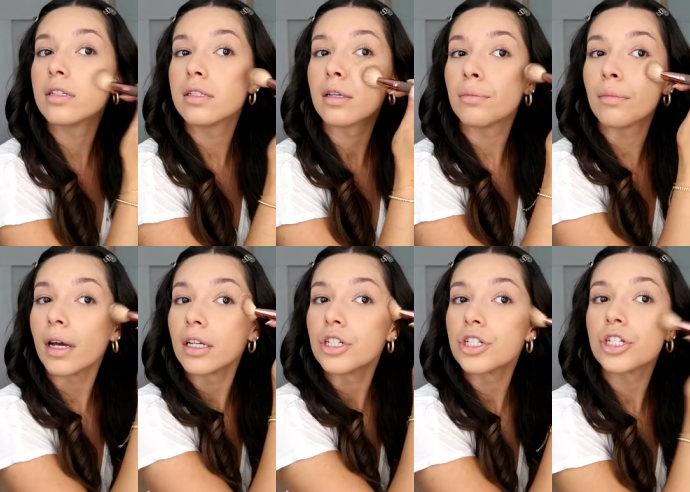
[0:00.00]

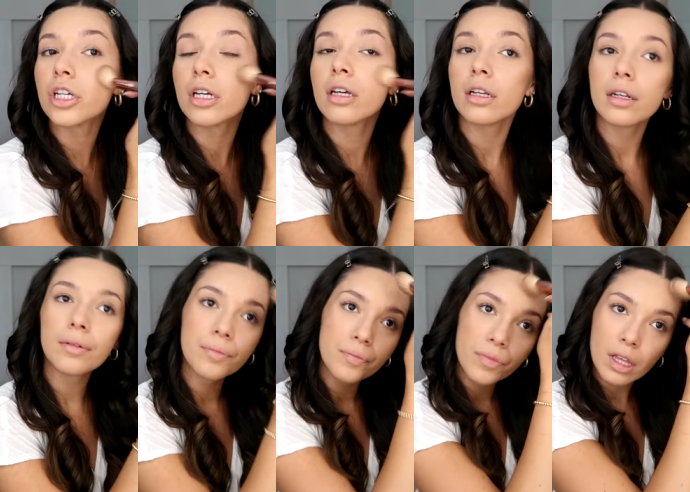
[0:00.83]

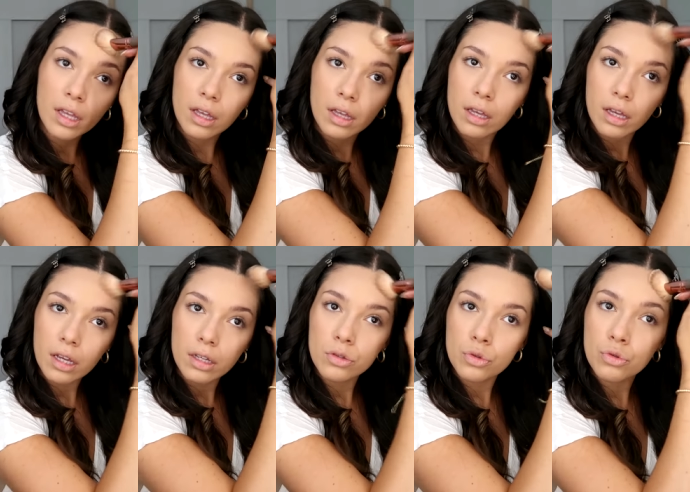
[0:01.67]
dimension
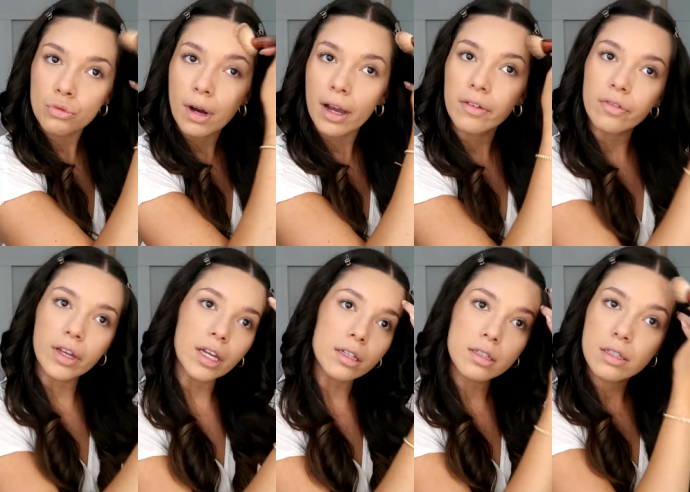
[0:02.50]
into my
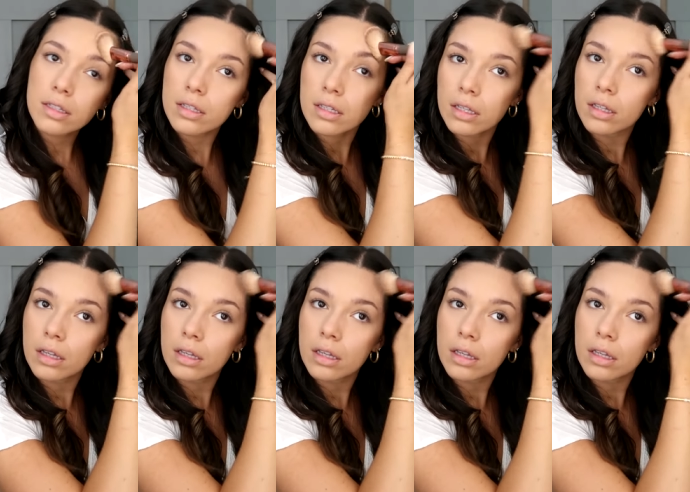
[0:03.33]
face.